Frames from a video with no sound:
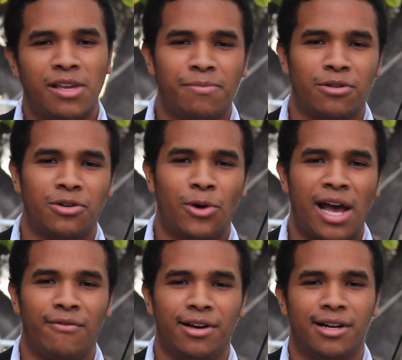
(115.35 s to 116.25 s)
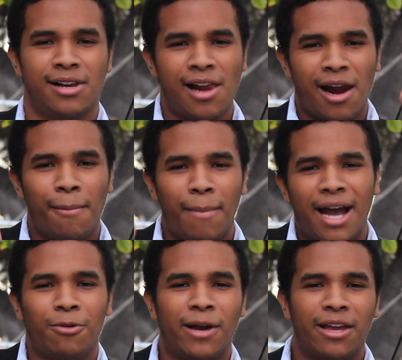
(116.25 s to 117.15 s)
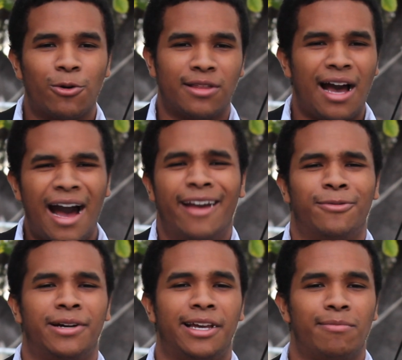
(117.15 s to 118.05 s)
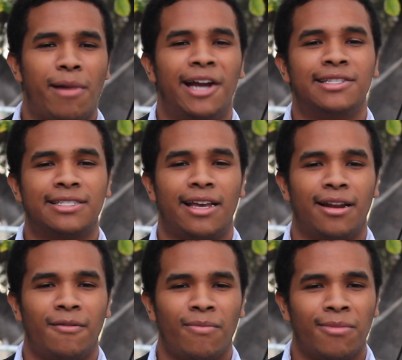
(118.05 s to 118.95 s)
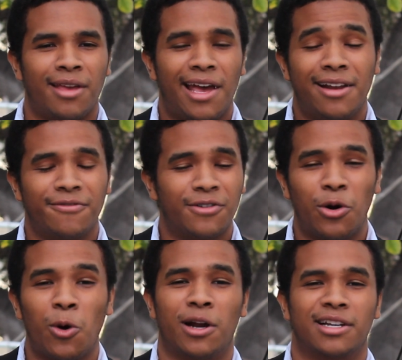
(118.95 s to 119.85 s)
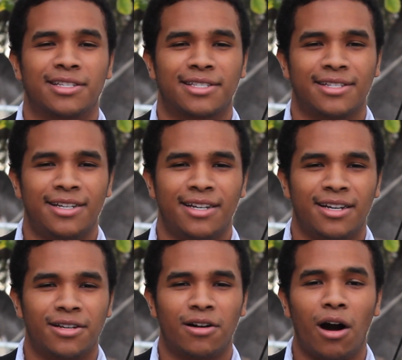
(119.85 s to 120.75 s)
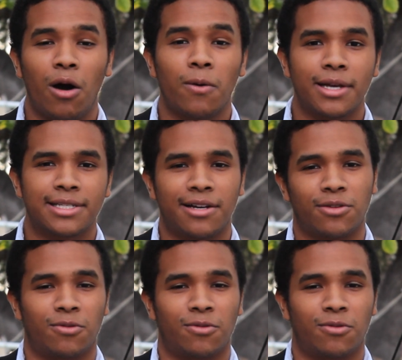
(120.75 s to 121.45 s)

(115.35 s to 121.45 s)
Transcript: people who have a my way or the highway mindset. And of course, you're always on the